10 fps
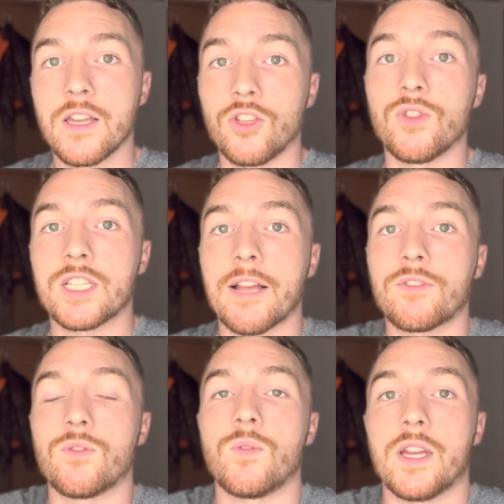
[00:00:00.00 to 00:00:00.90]
You just have
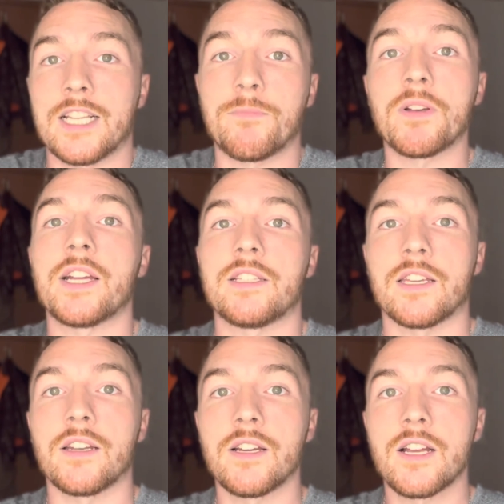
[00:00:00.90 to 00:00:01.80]
to experience
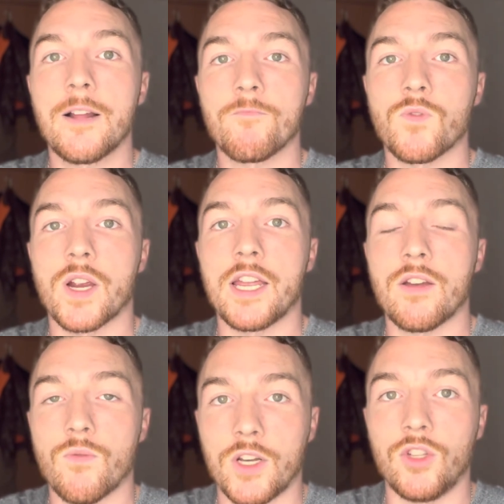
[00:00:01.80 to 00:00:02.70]
it,
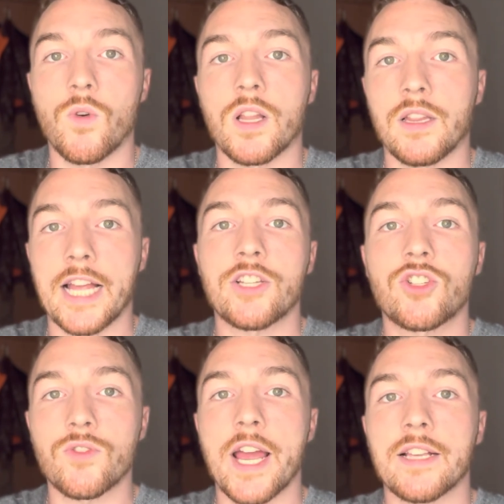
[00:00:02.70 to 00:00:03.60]
right? When you are less
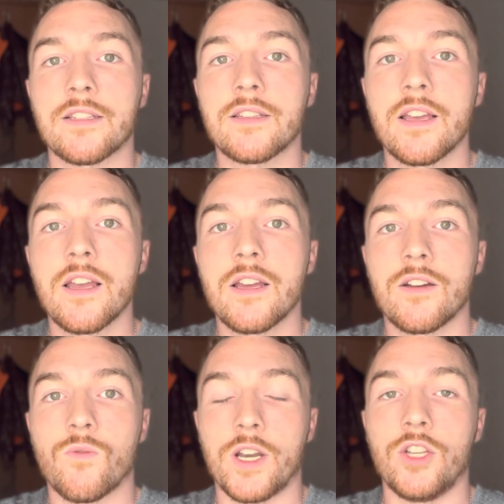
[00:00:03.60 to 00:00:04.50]
stressed,
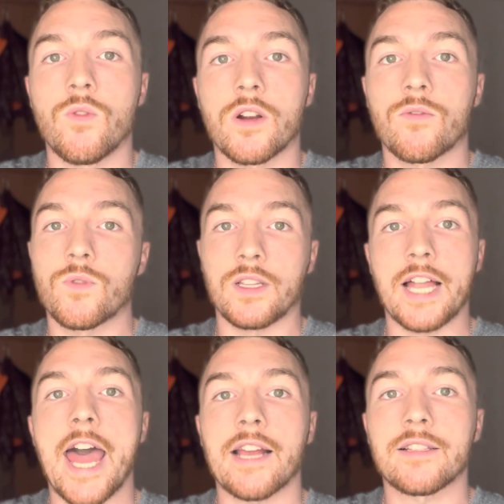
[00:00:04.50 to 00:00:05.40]
when you are
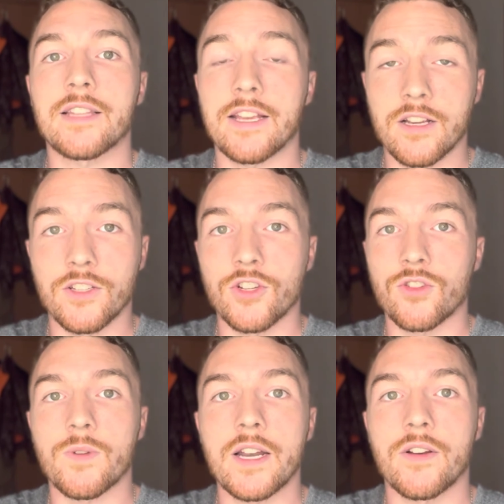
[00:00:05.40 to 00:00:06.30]
relaxed because you're
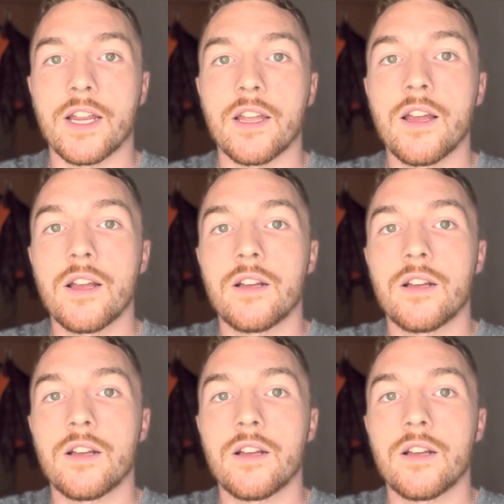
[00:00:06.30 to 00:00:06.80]
surrendering,